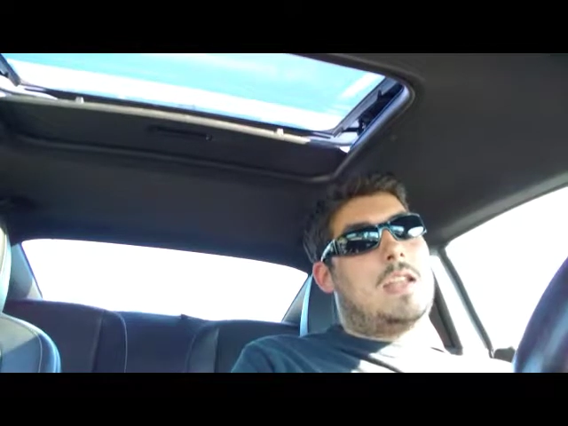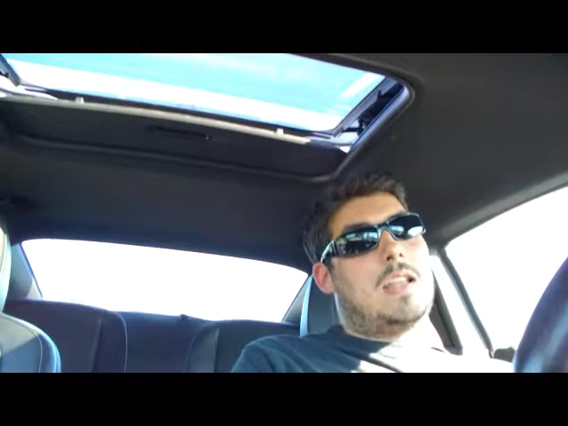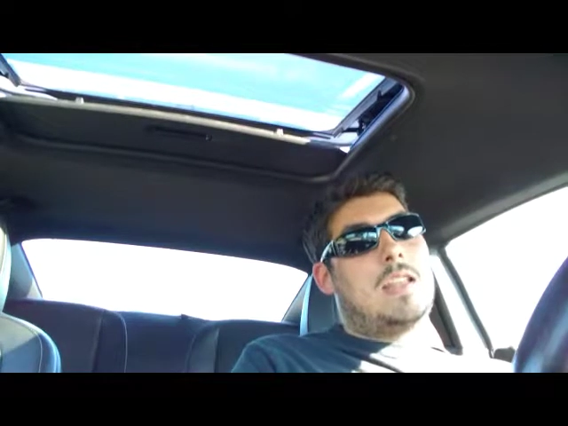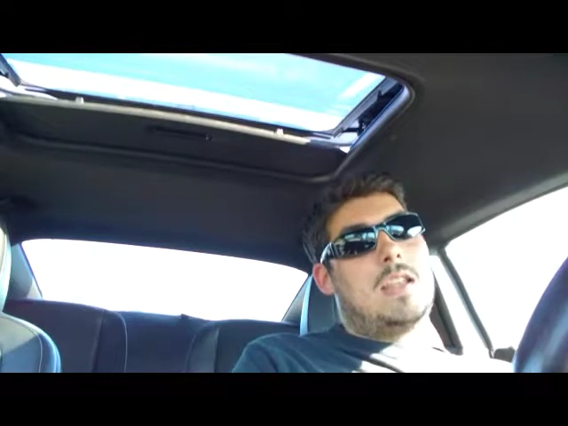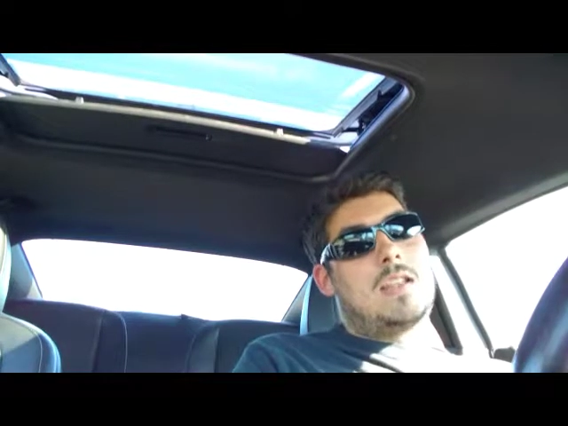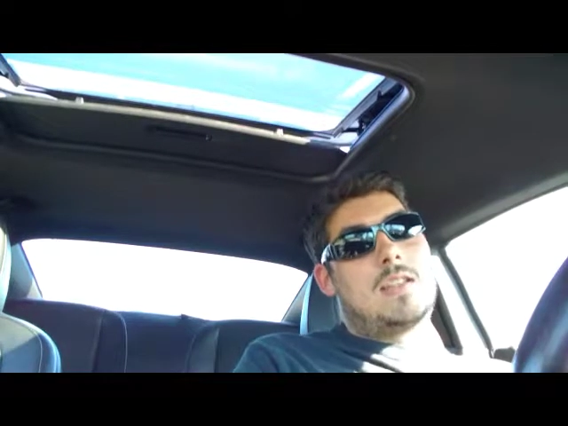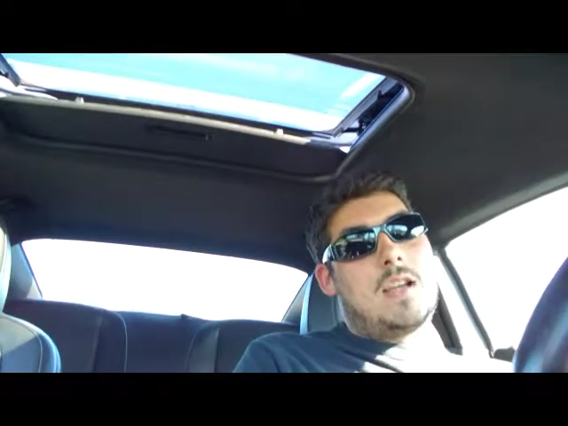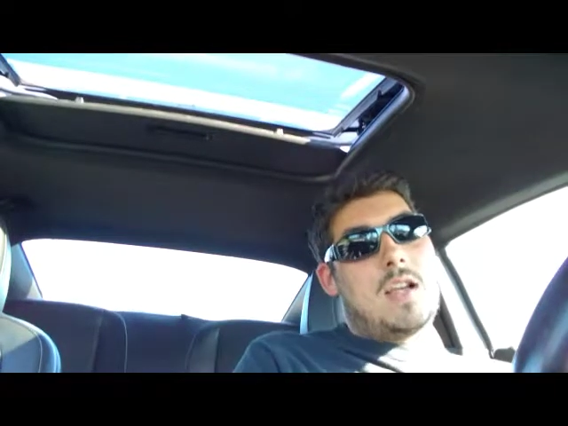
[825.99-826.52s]
take
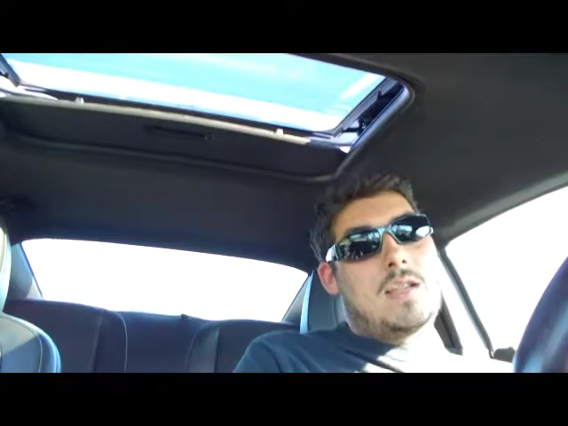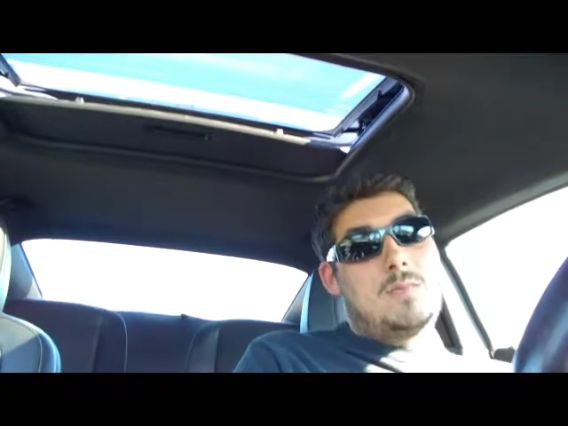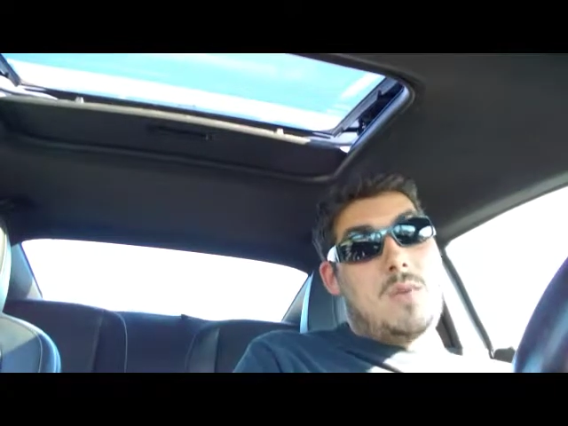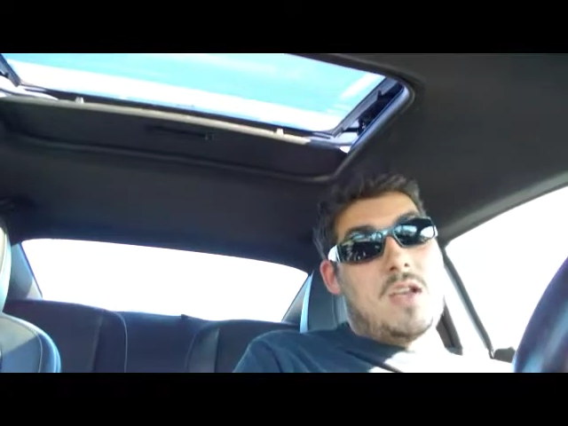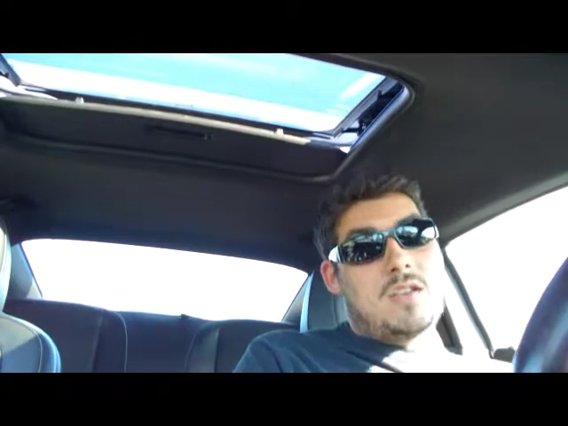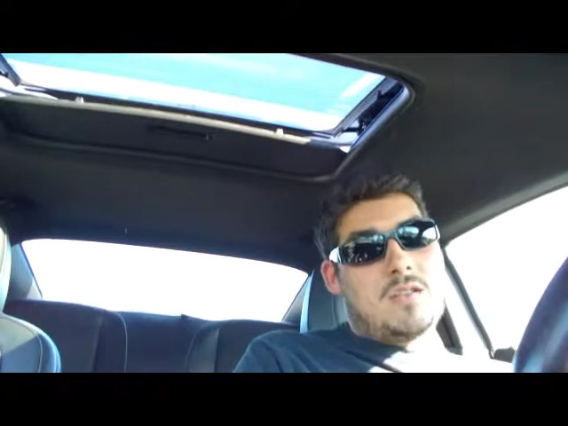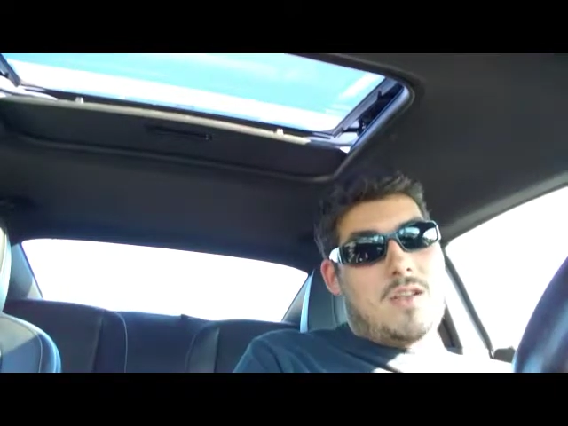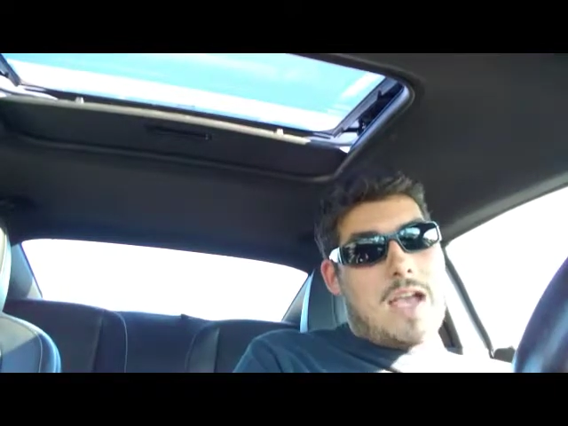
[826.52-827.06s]
the exhaust
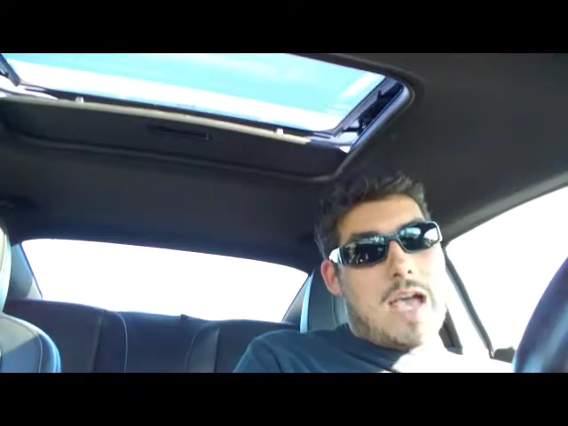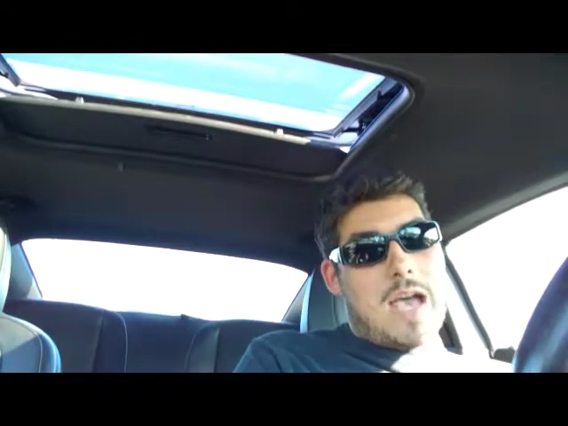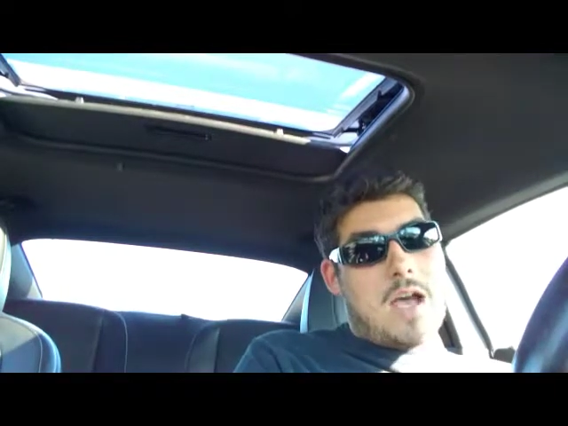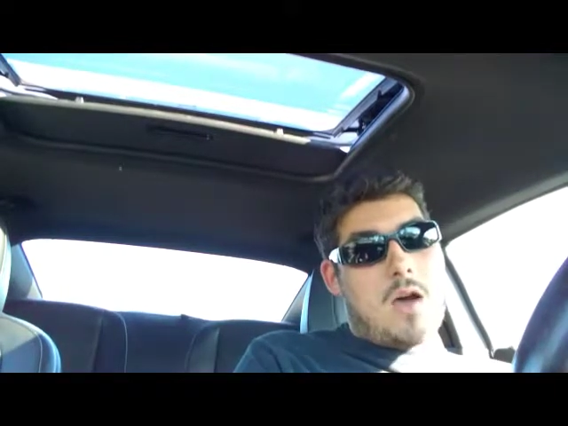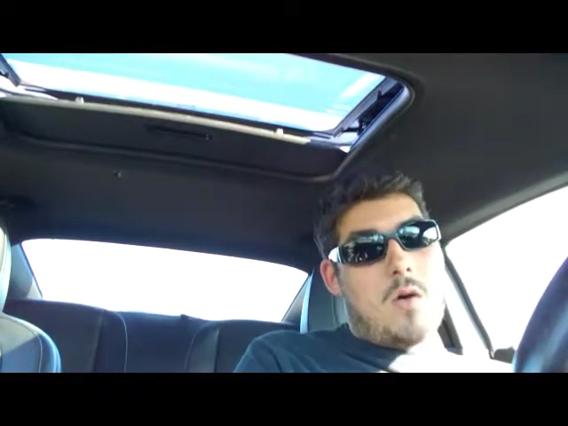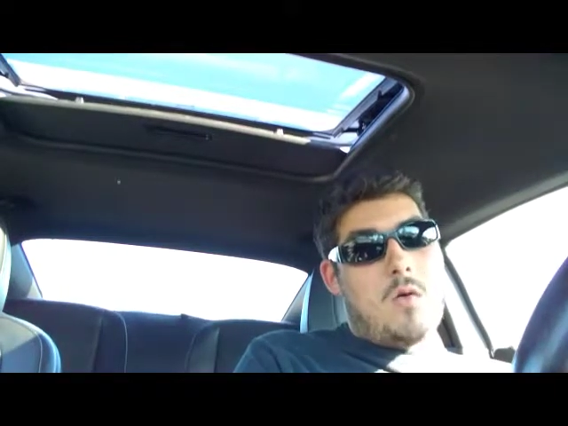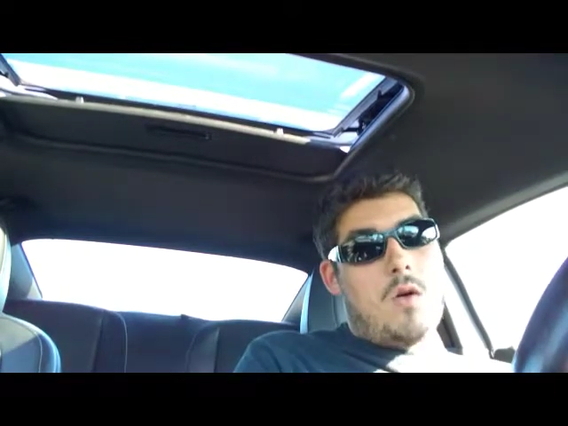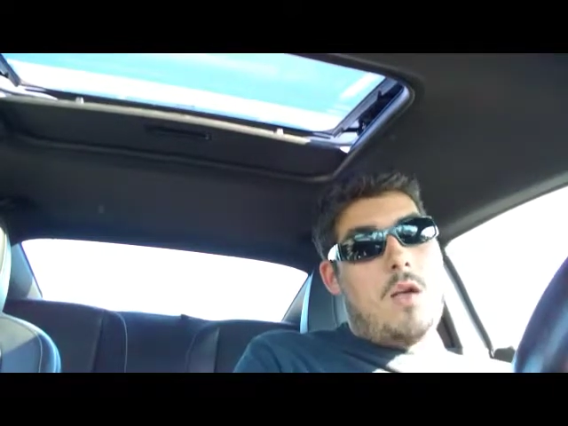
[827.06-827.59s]
bezel
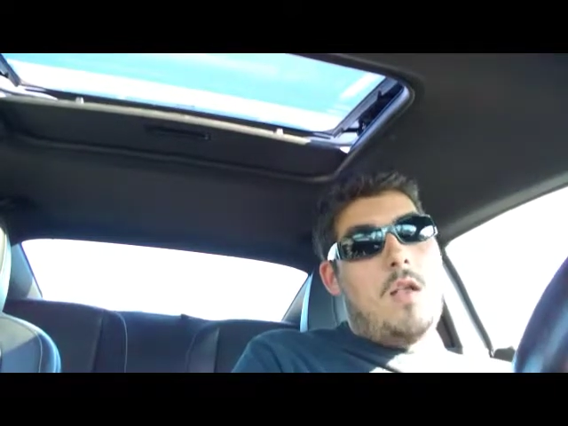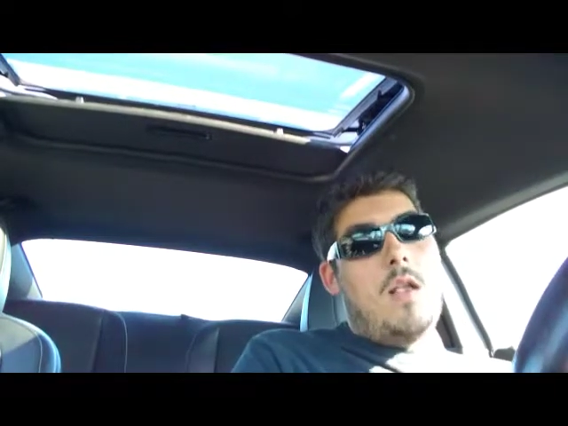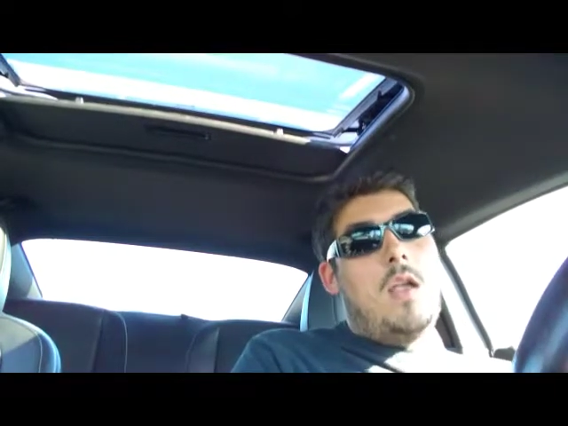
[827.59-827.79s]
out